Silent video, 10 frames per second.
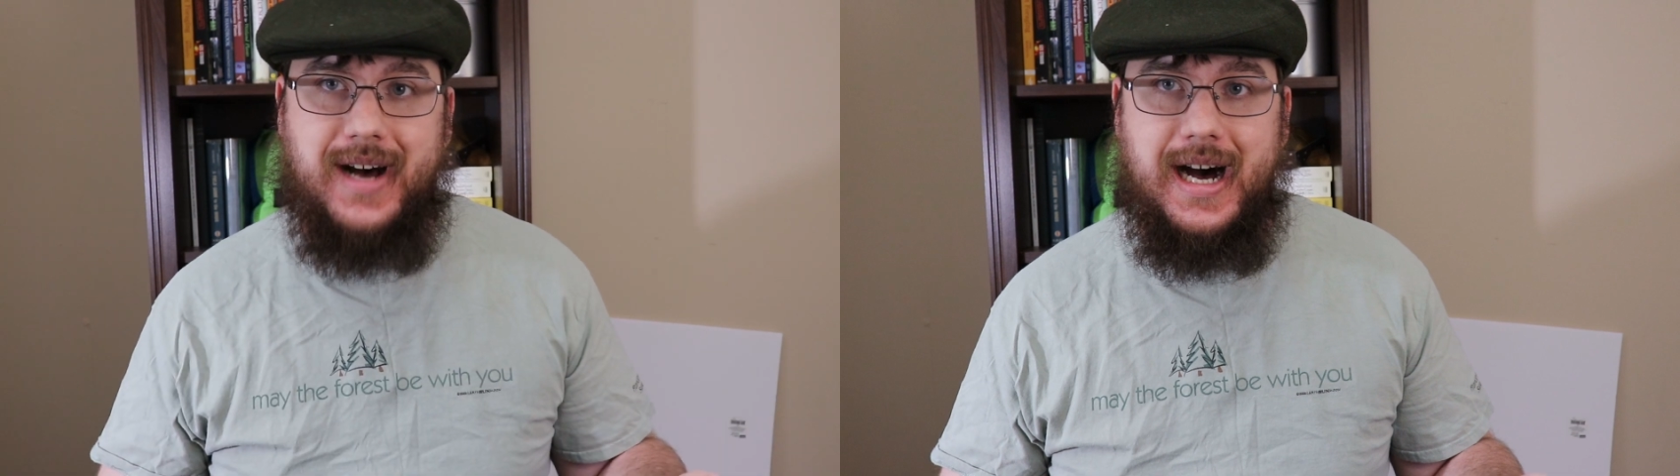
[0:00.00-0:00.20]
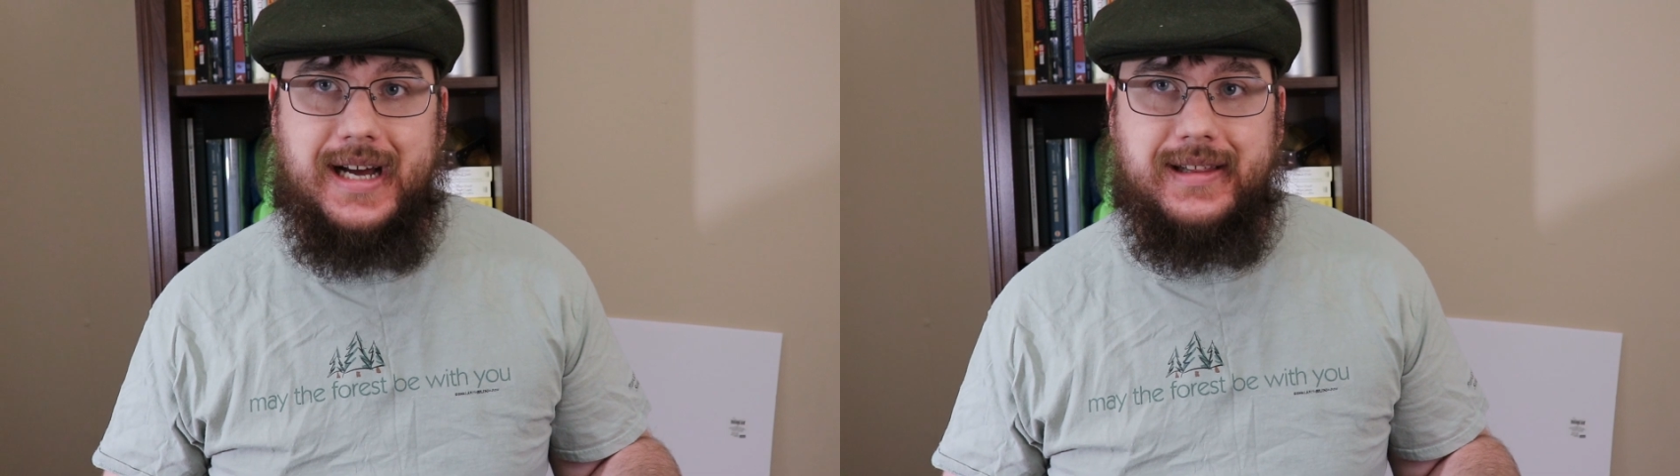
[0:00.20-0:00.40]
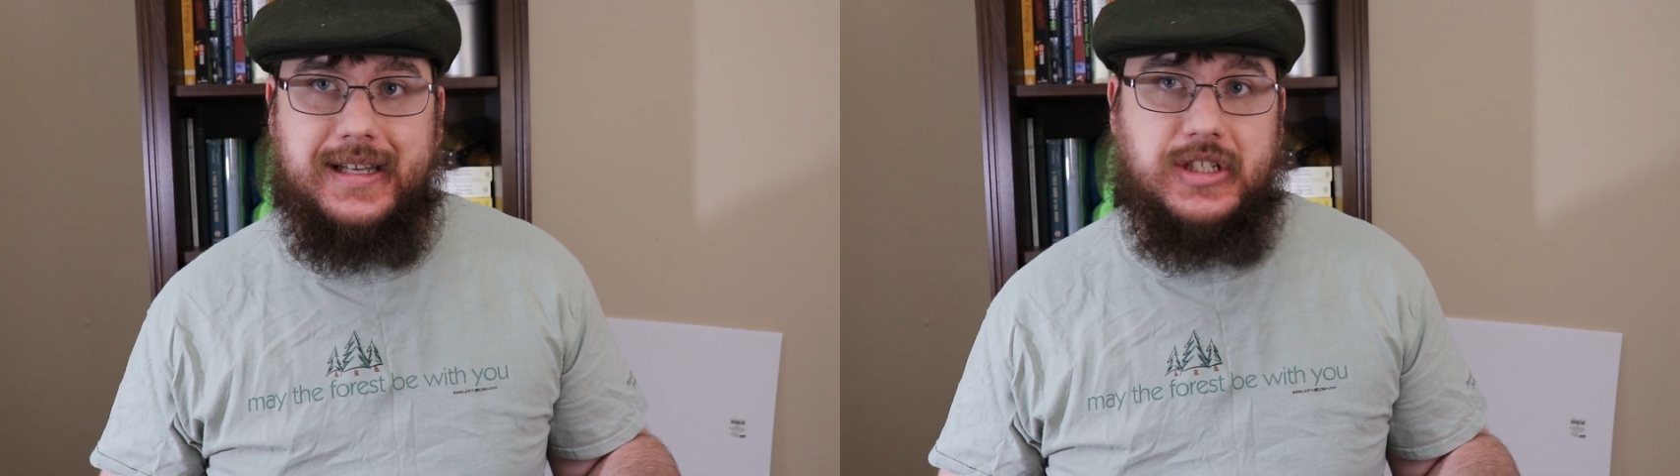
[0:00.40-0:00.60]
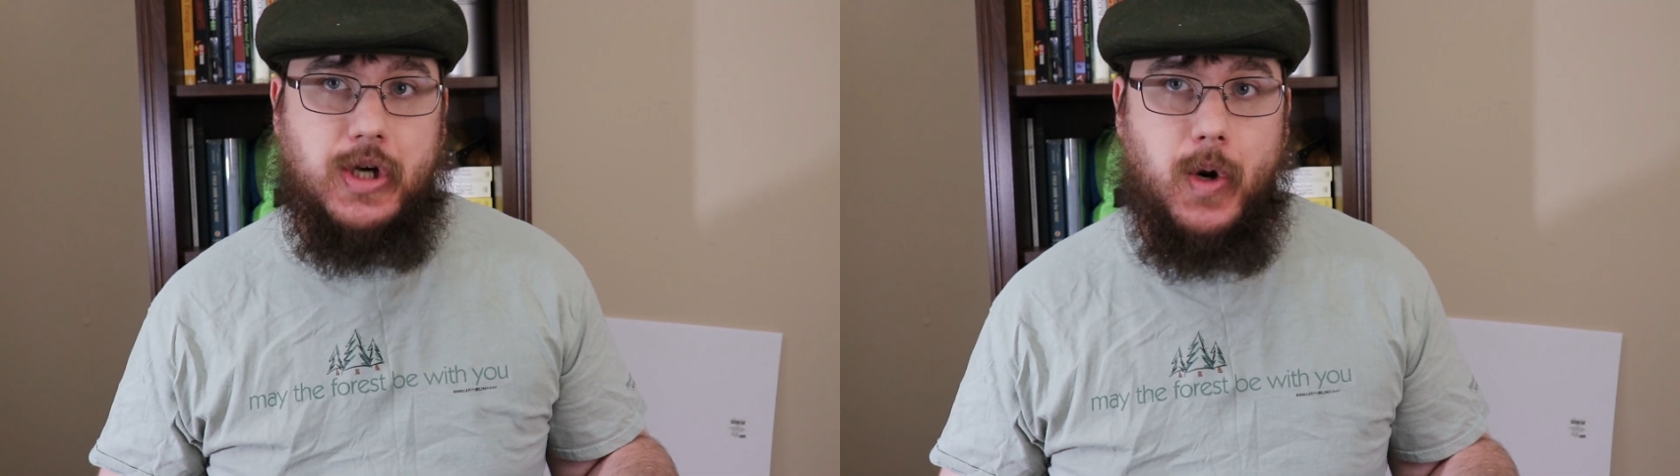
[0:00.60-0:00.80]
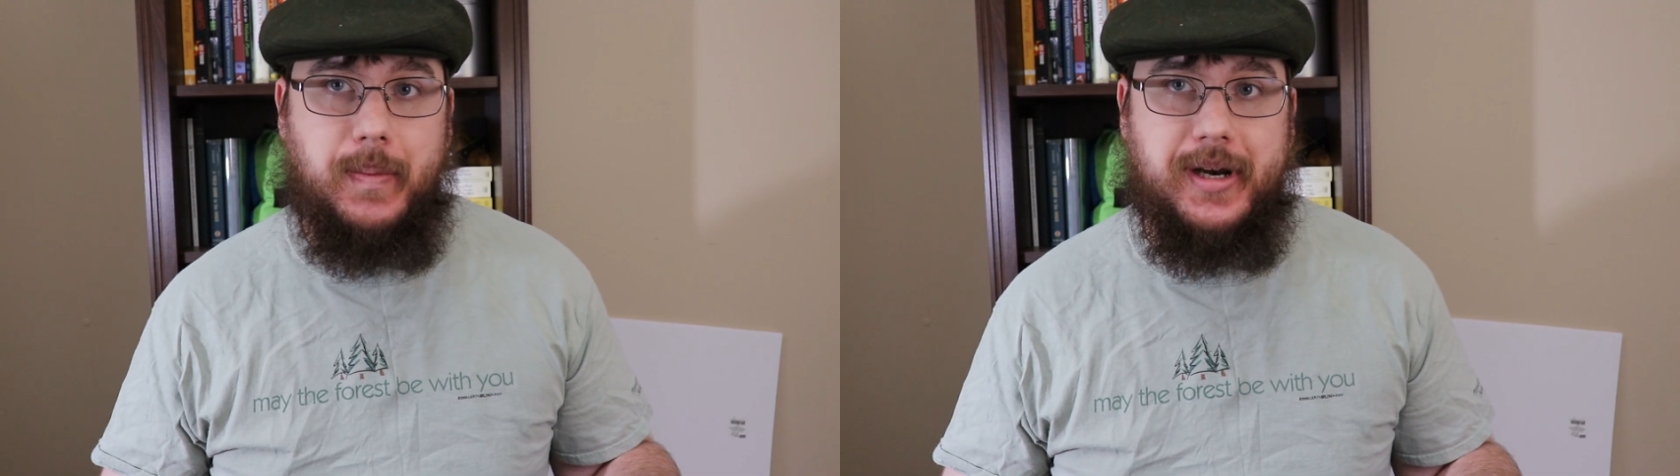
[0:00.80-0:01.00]
I like
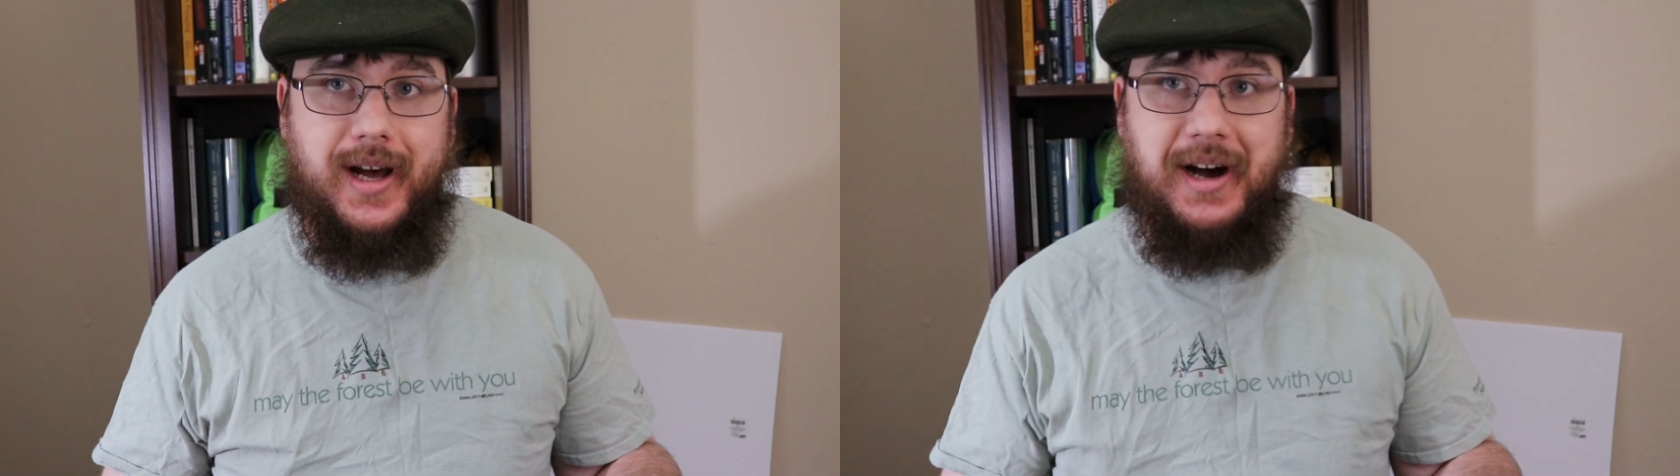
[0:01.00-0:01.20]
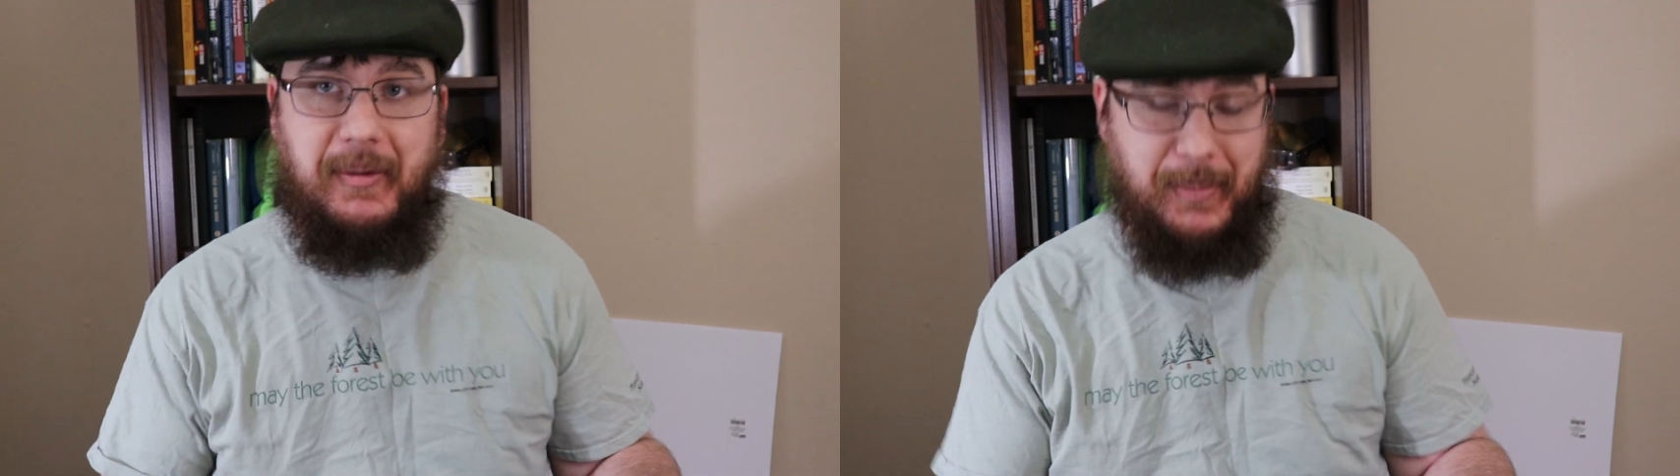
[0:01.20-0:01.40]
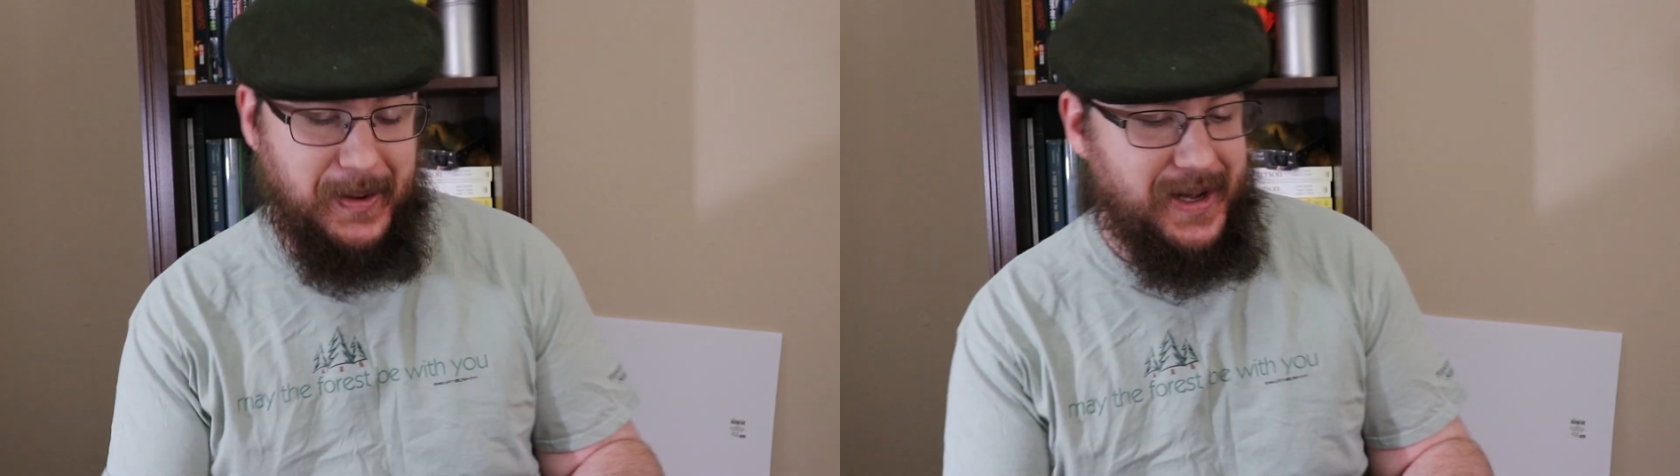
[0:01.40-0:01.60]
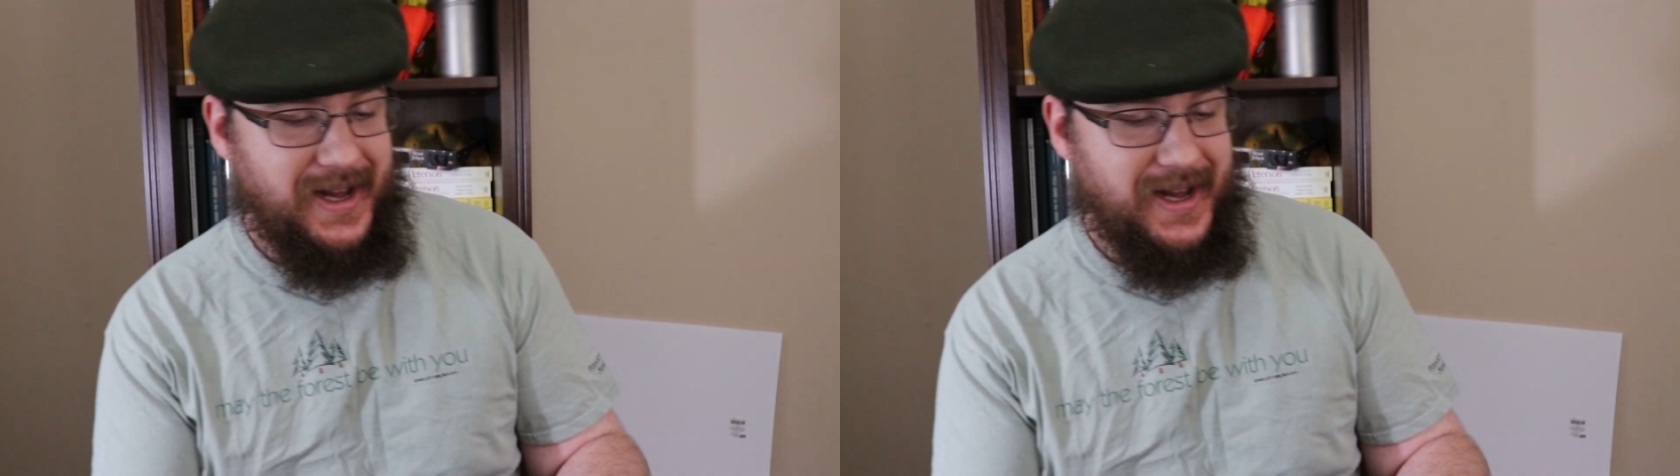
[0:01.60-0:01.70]
to open up